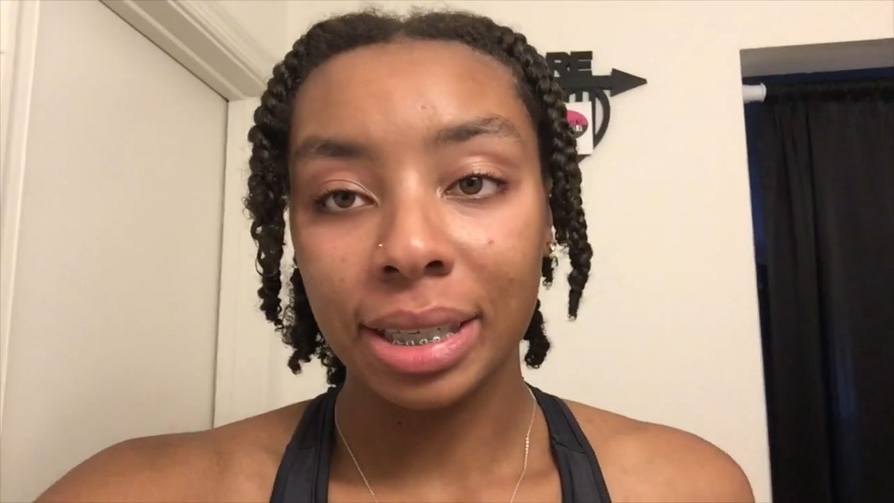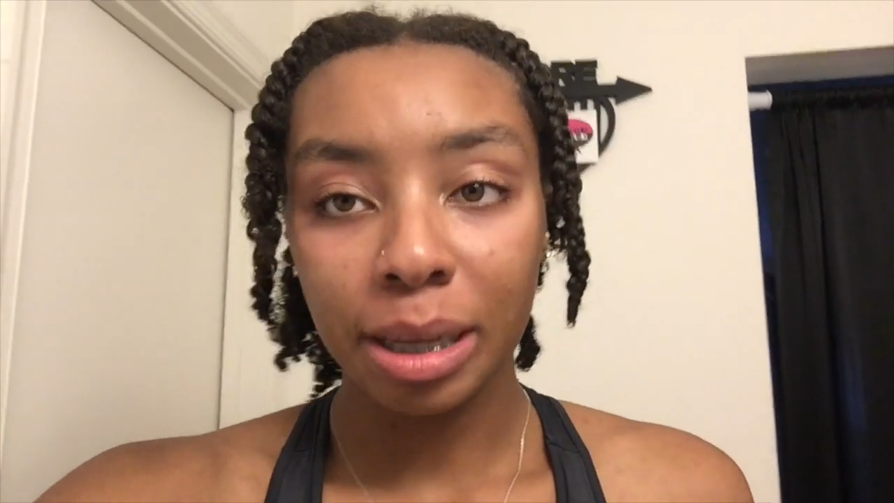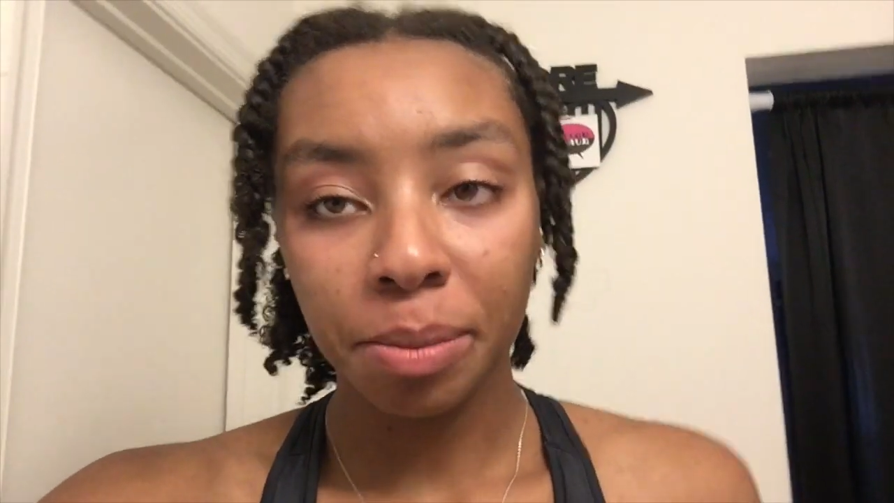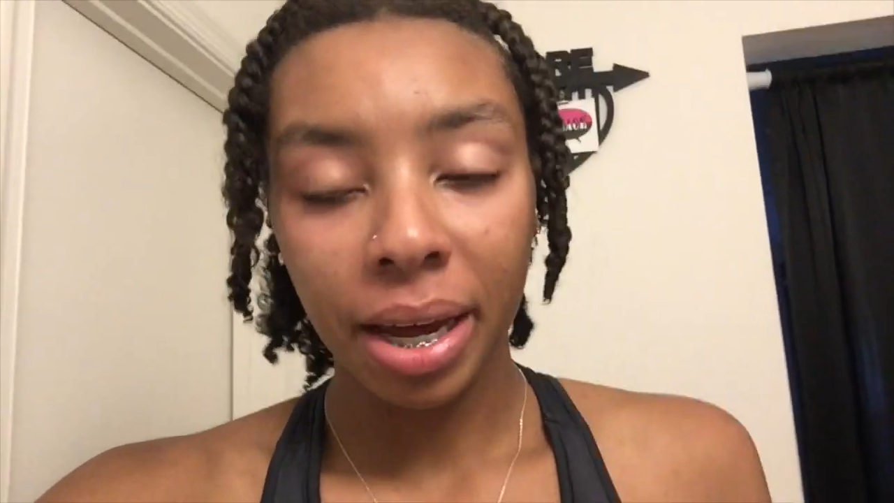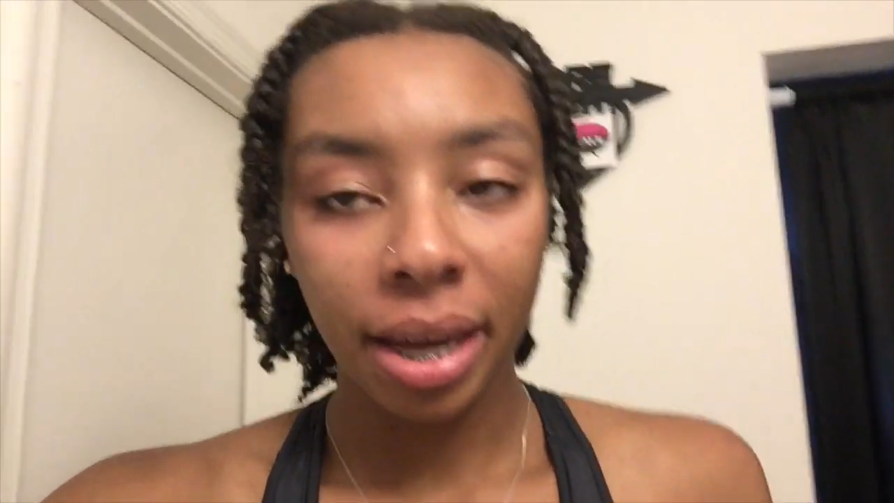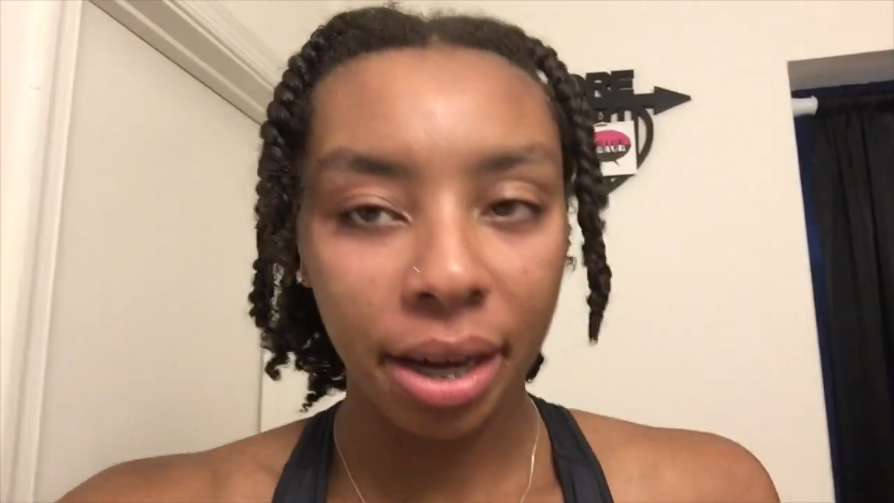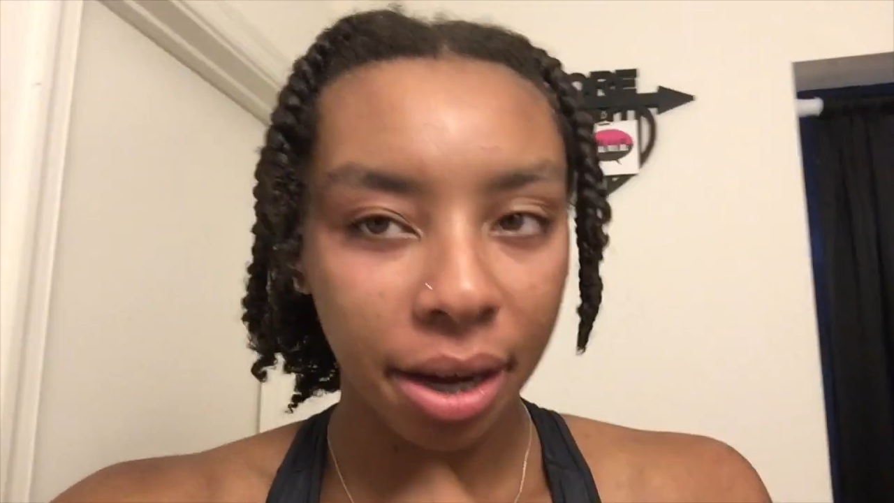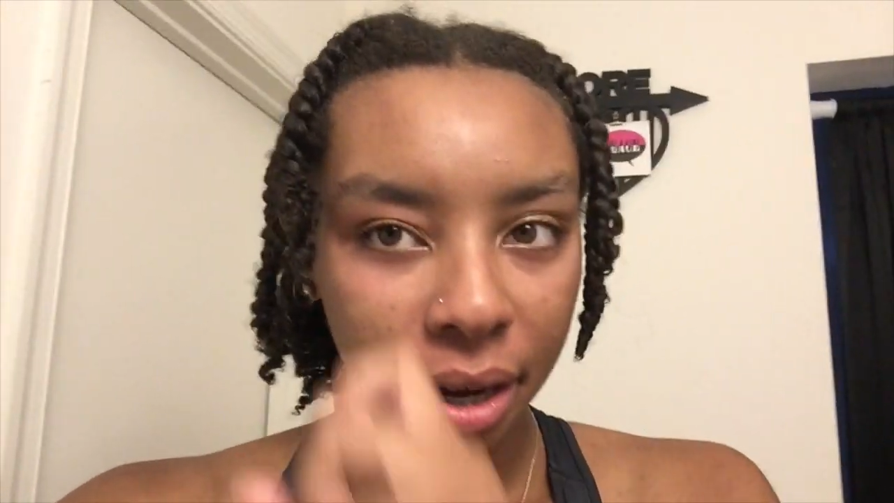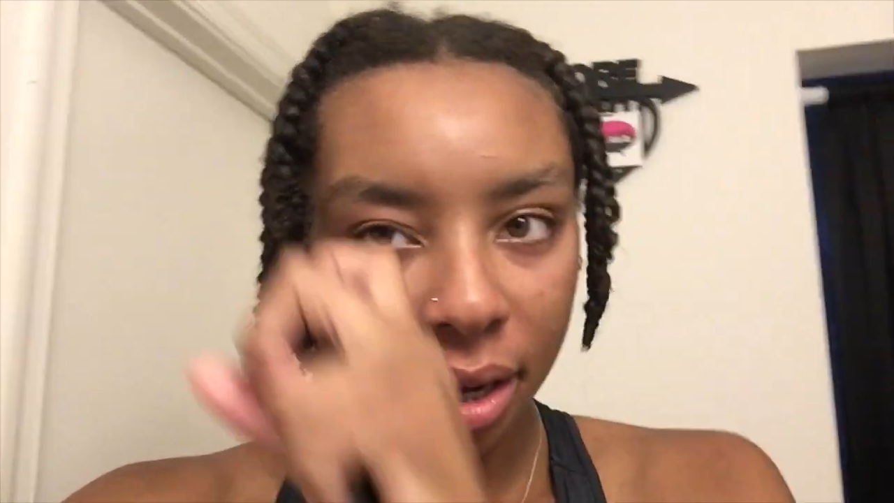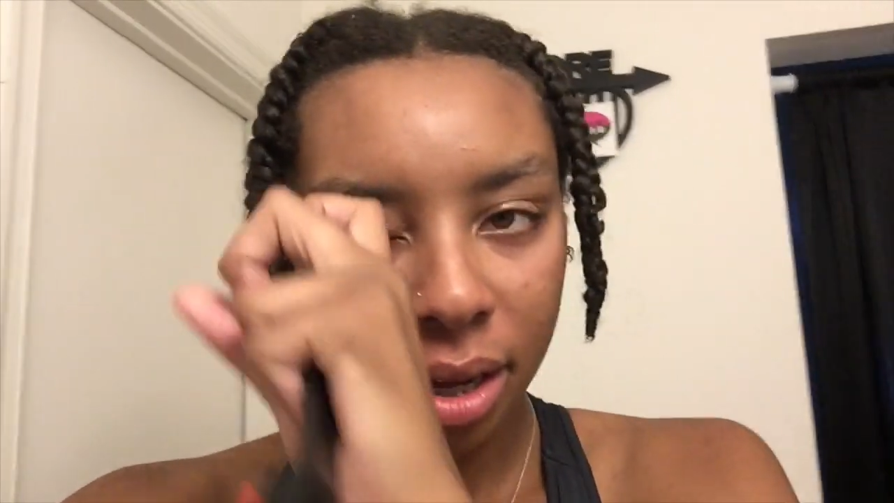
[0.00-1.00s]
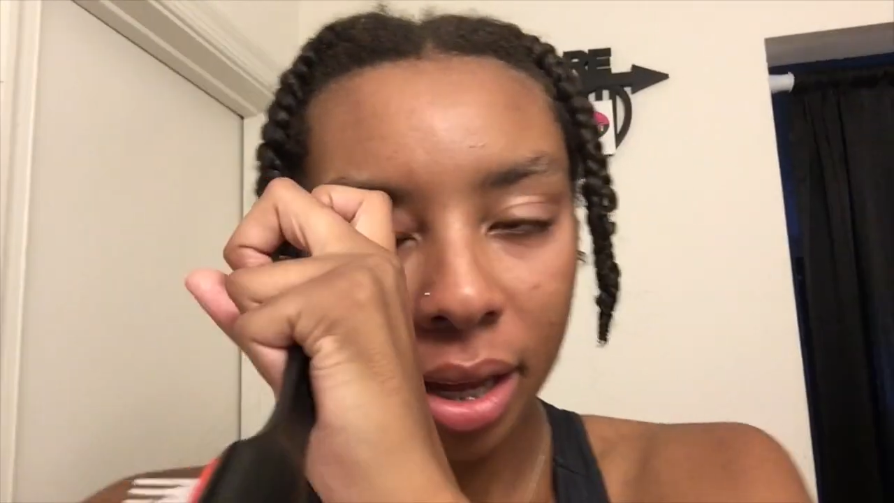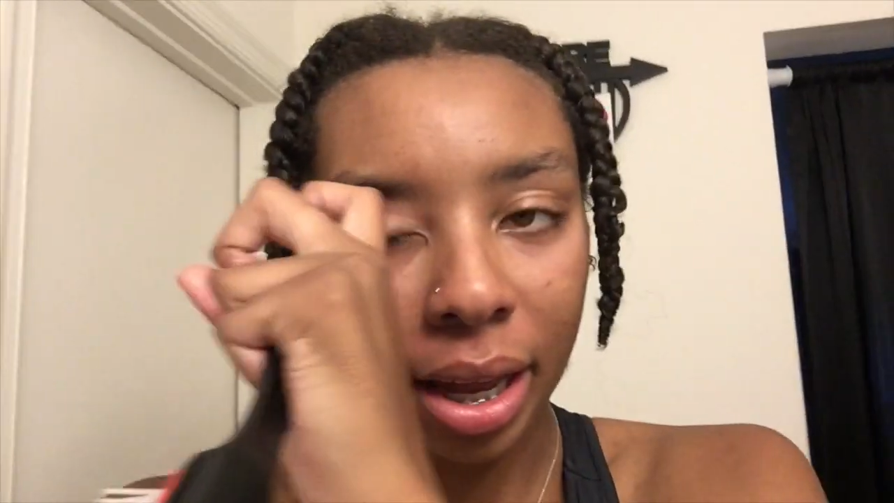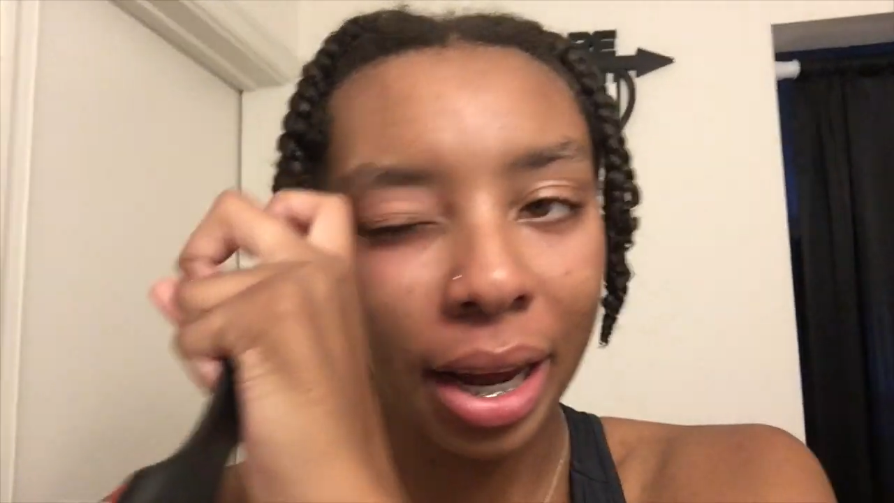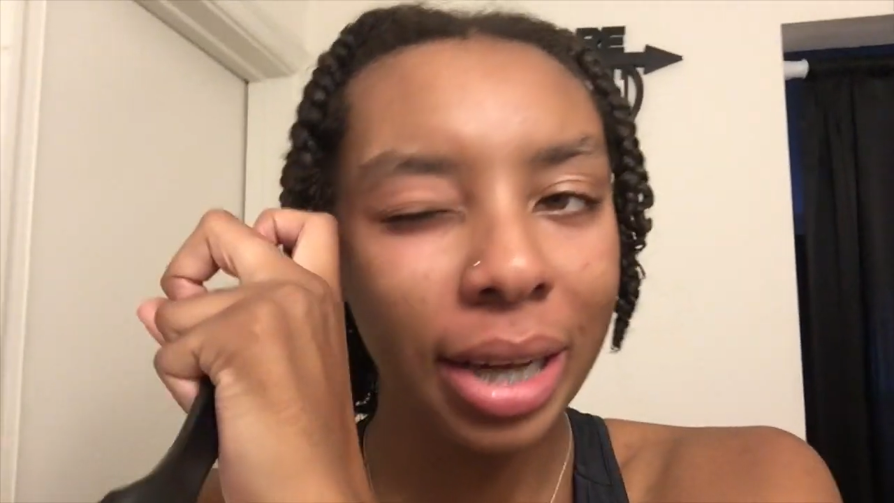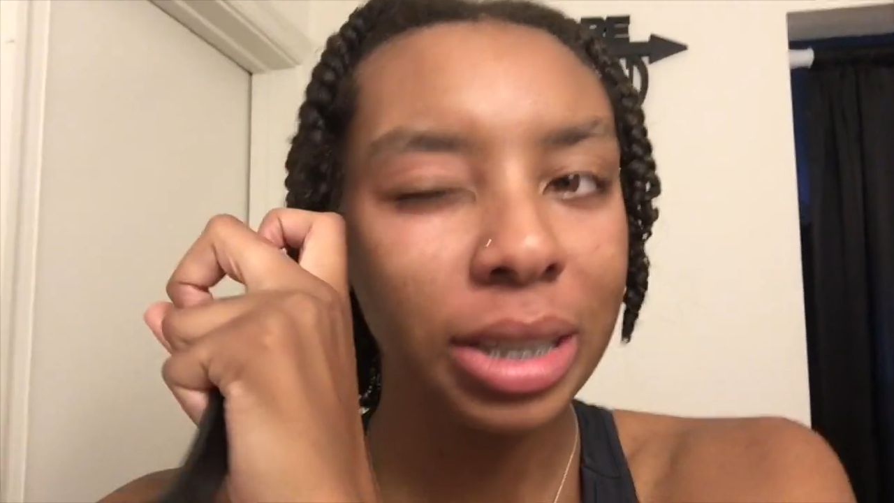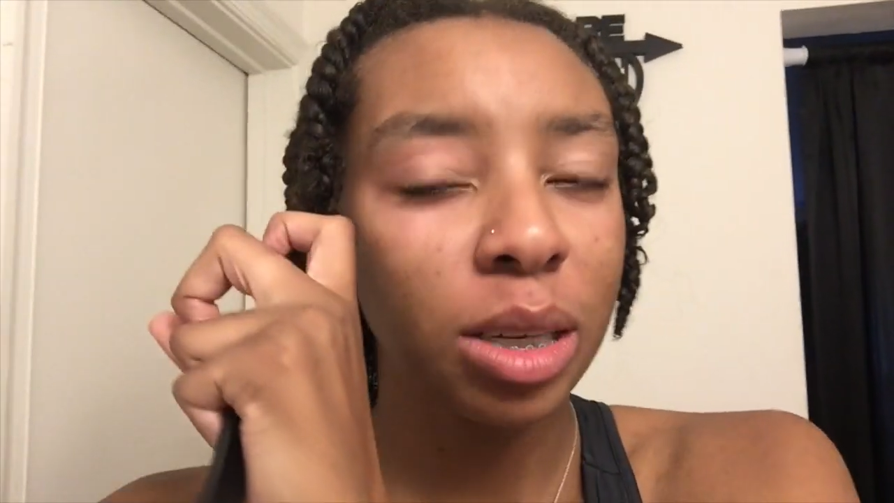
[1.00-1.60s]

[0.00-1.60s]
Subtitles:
slick my hair. And I got